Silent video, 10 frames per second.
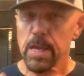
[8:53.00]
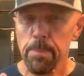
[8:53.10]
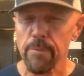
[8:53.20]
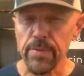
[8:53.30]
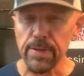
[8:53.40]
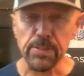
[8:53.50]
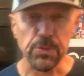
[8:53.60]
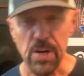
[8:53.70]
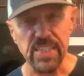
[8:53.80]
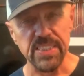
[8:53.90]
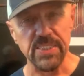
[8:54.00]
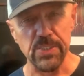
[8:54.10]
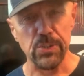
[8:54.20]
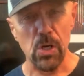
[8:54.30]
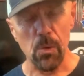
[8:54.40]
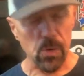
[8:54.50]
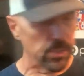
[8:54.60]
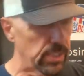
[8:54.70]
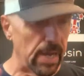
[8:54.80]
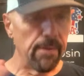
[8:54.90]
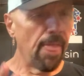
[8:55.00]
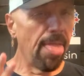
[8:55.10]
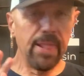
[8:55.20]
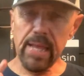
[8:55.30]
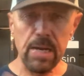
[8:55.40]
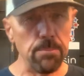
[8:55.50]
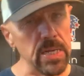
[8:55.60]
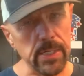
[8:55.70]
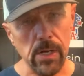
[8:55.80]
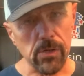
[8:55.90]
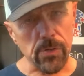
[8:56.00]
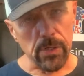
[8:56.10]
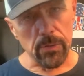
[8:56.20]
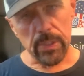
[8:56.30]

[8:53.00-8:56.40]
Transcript: keep our fingers crossed that this all works out. That Amigo crew